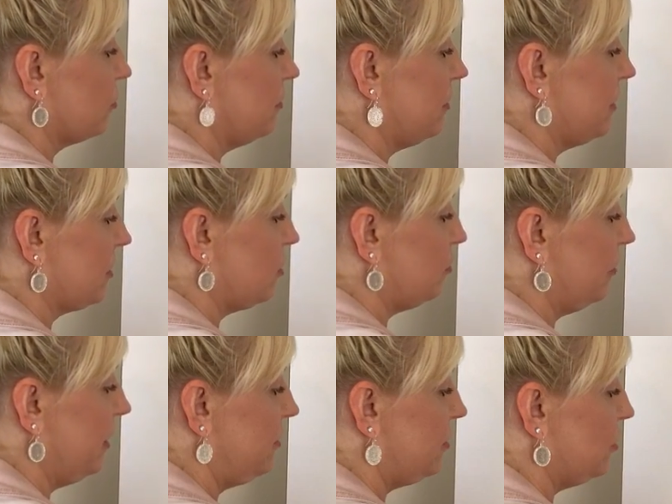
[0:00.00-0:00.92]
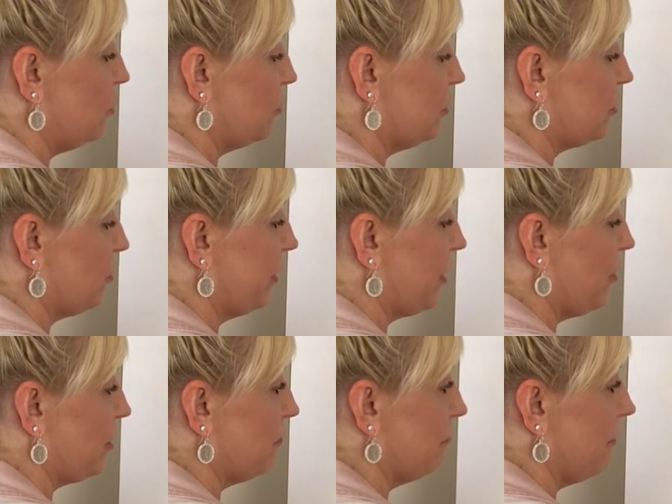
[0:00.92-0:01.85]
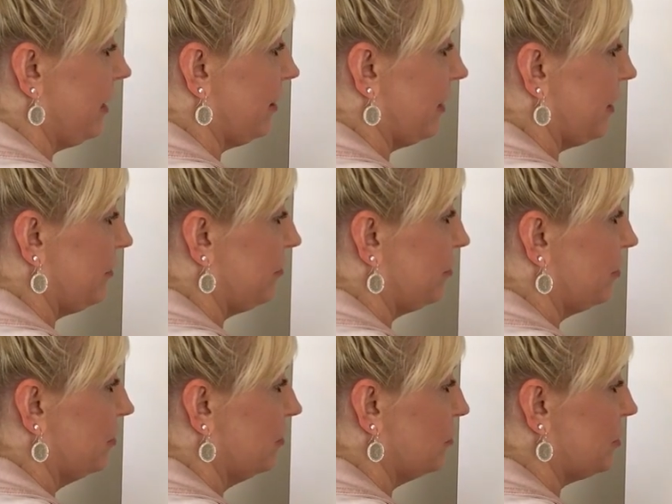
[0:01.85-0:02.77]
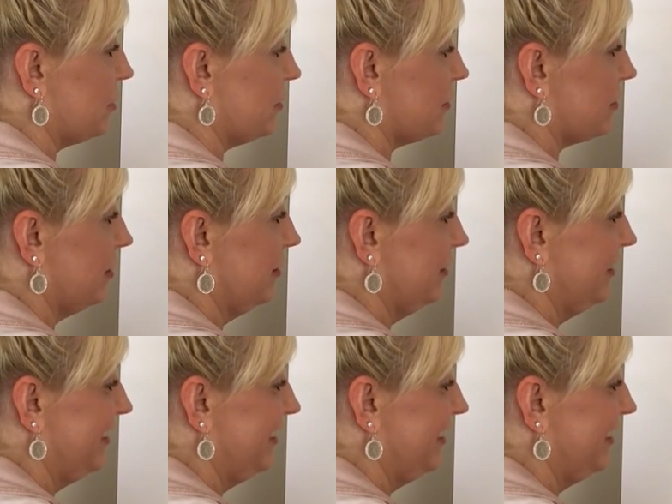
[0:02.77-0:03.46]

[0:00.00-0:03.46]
So I'm going to explain to you what's going on in my life, which is,